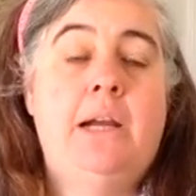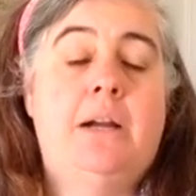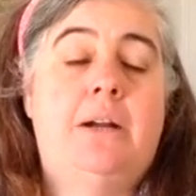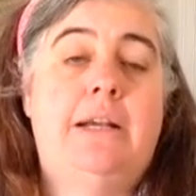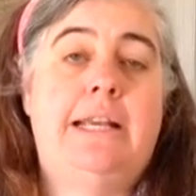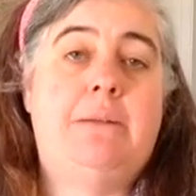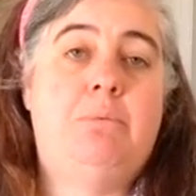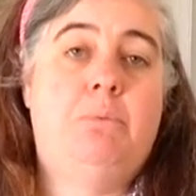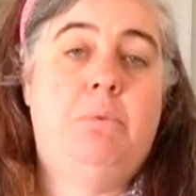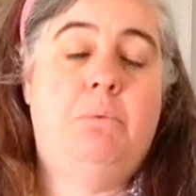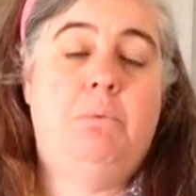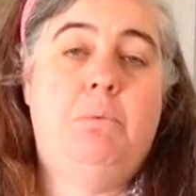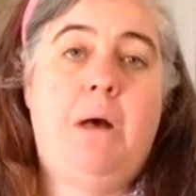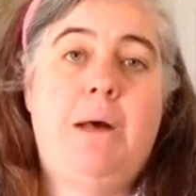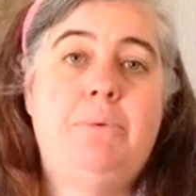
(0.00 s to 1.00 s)
All right,
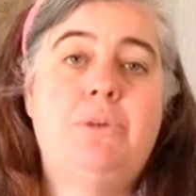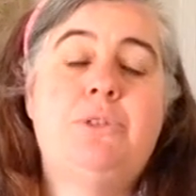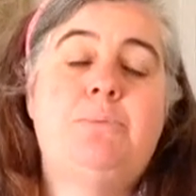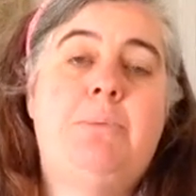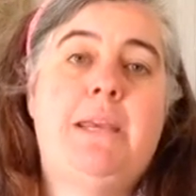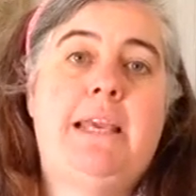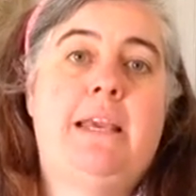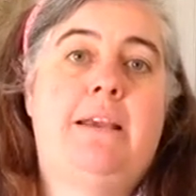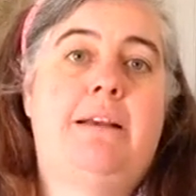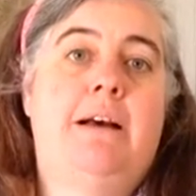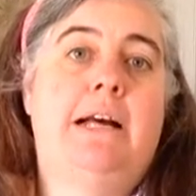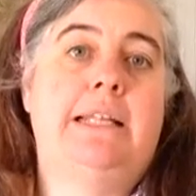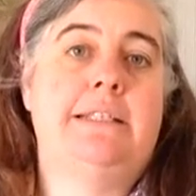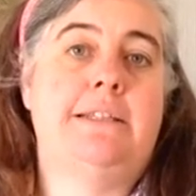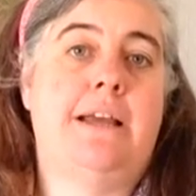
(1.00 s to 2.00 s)
while we're speaking
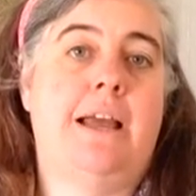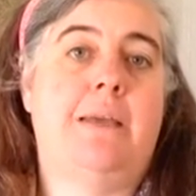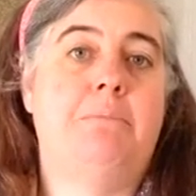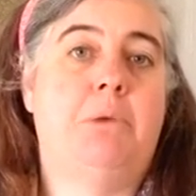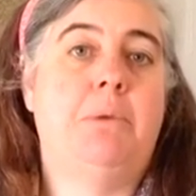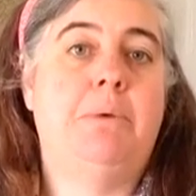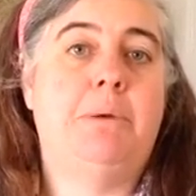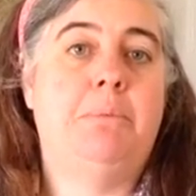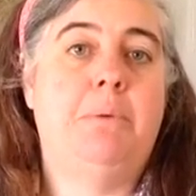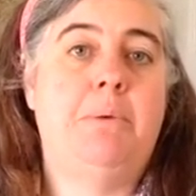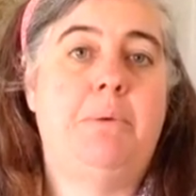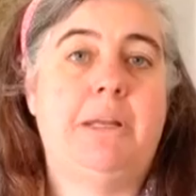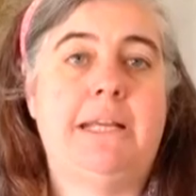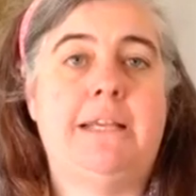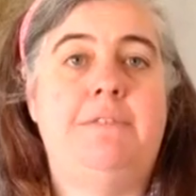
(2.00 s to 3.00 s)
on time, we
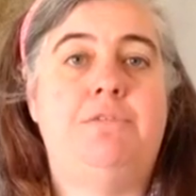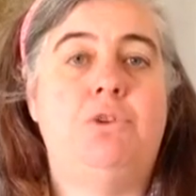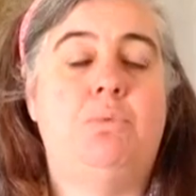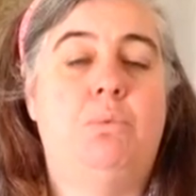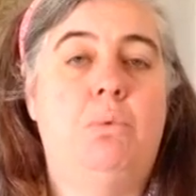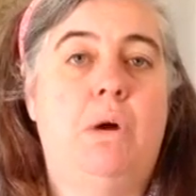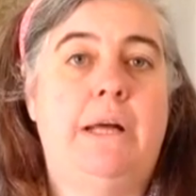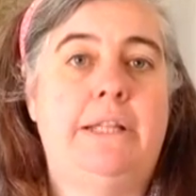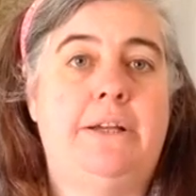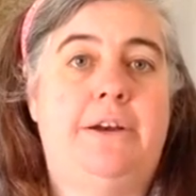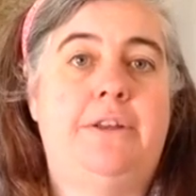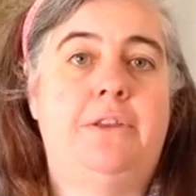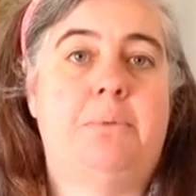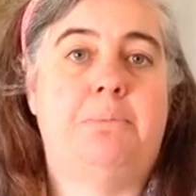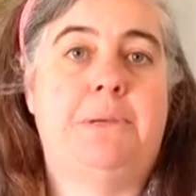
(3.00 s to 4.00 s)
want to give you one
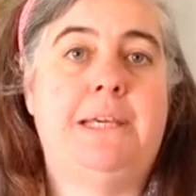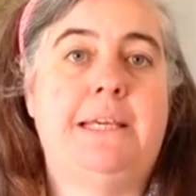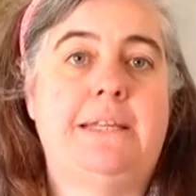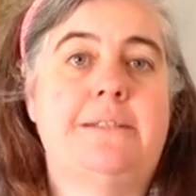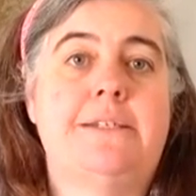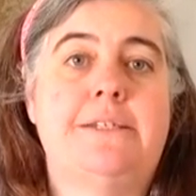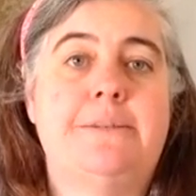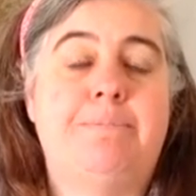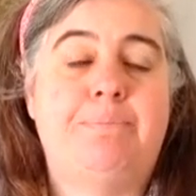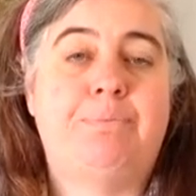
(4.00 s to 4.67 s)
other piece.